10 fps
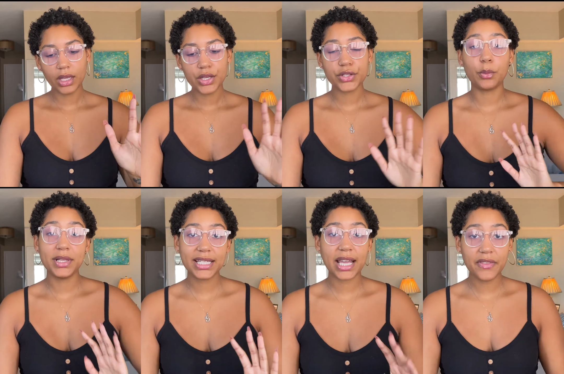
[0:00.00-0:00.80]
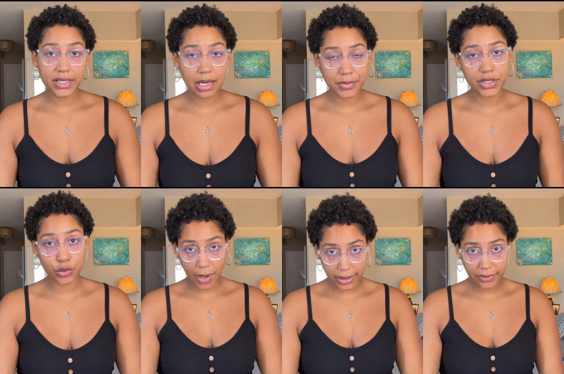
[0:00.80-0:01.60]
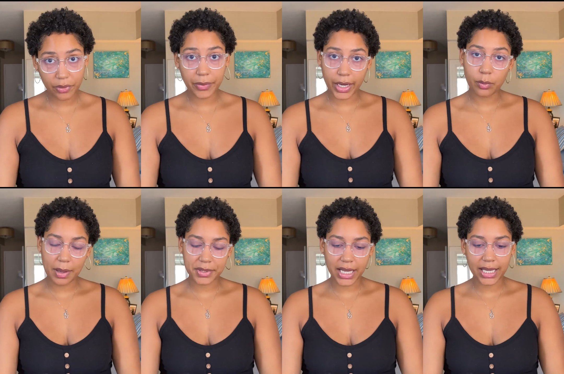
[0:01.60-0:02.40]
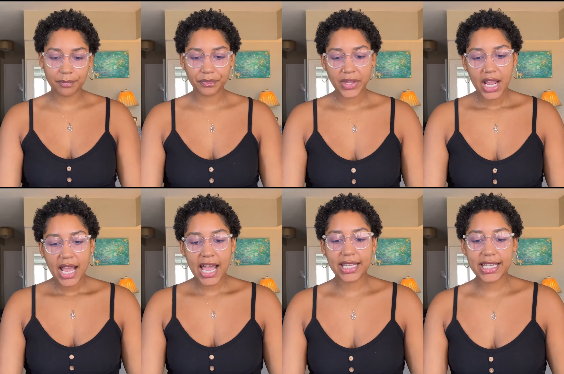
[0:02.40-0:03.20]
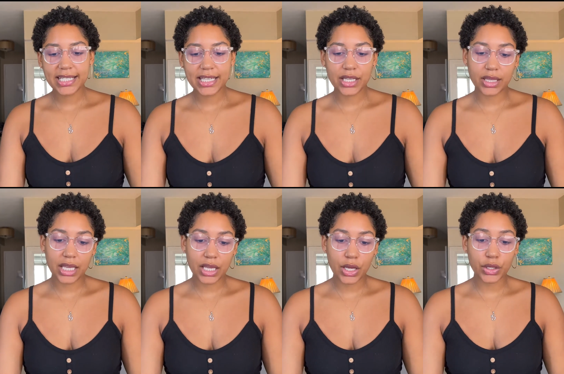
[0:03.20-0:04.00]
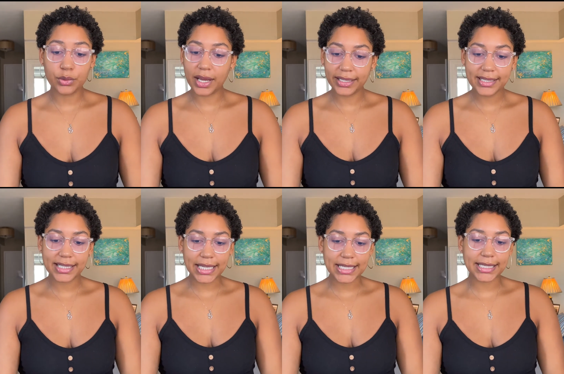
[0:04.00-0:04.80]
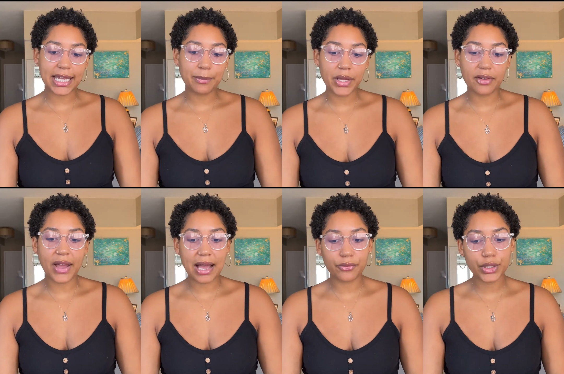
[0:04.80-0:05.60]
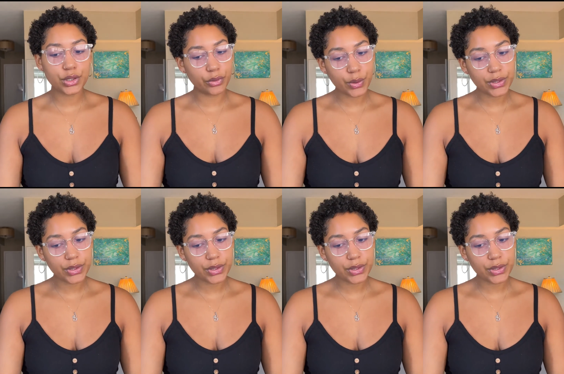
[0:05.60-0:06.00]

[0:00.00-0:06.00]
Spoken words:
So once again, this comes directly from their website. And this is the United States Statement of Average Gross